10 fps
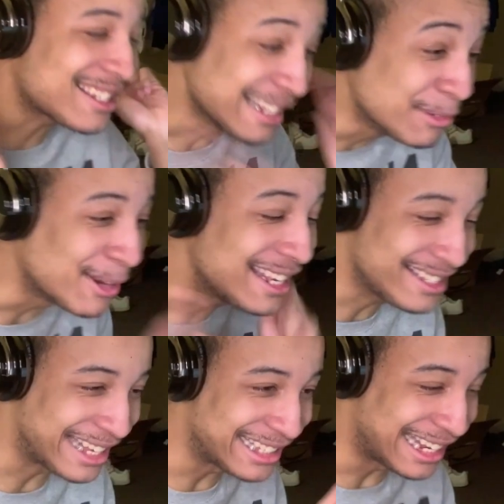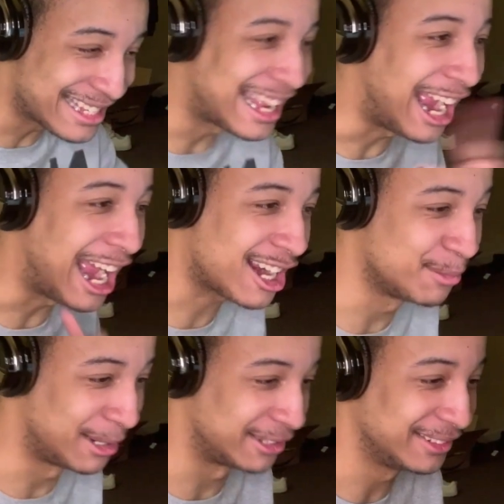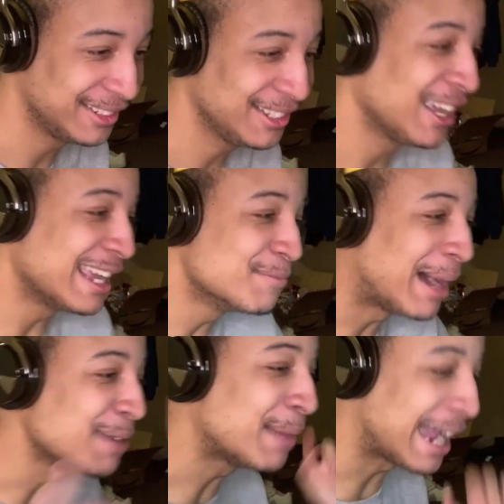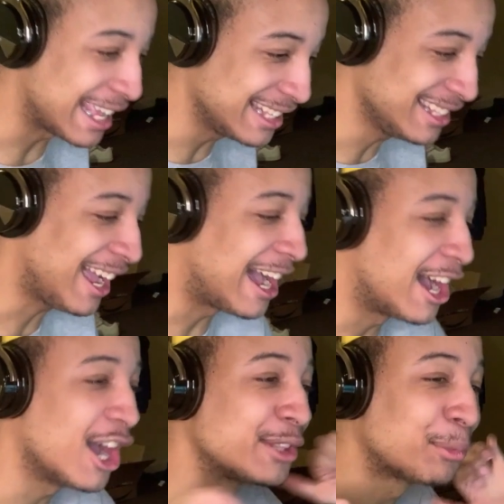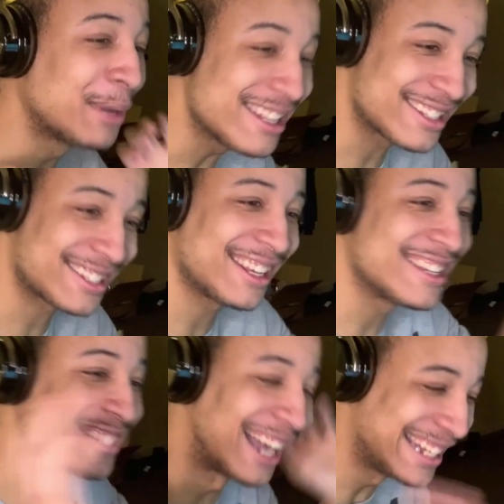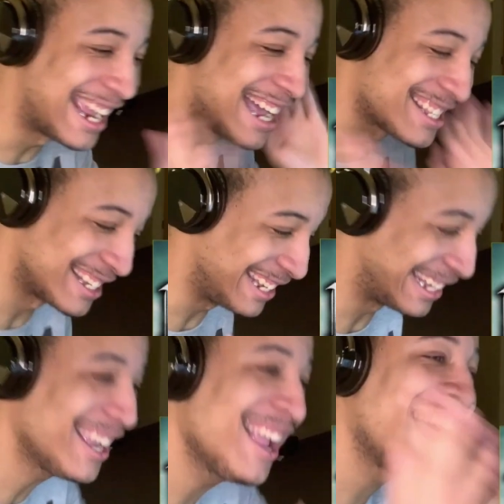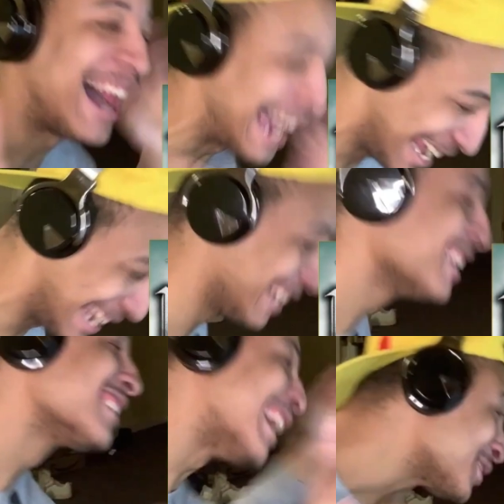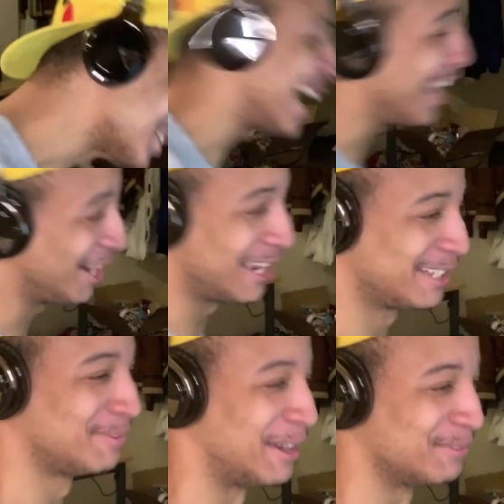that scene where he said, is that Ackerman? In my mind, I heard Whis. He's done it, hasn't he? Hi. That's what I